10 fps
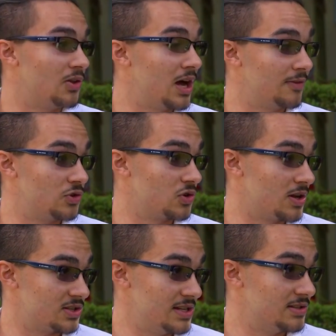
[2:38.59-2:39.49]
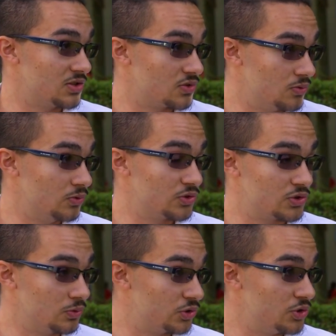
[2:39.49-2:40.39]
lot of atrocities in schools,
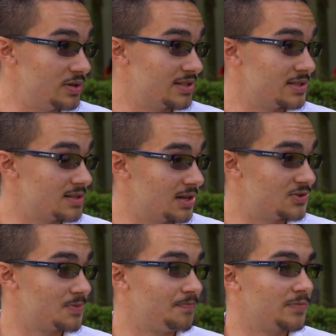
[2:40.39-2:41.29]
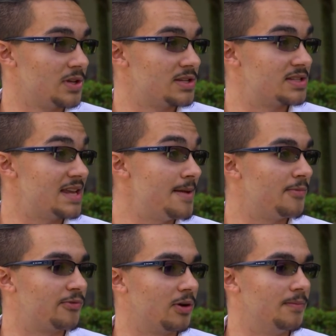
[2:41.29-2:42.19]
school shootings and such,
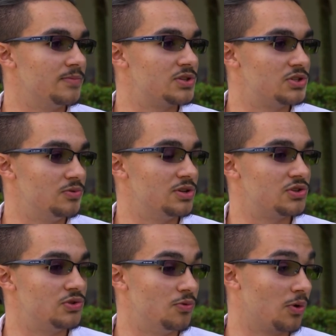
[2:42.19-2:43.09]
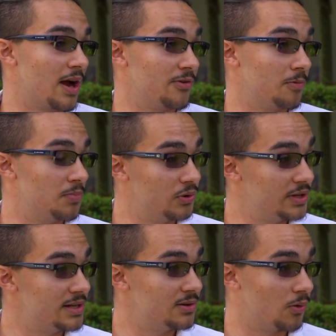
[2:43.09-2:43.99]
stem from students who were either
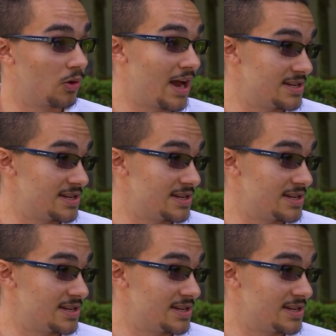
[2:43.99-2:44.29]
bullied or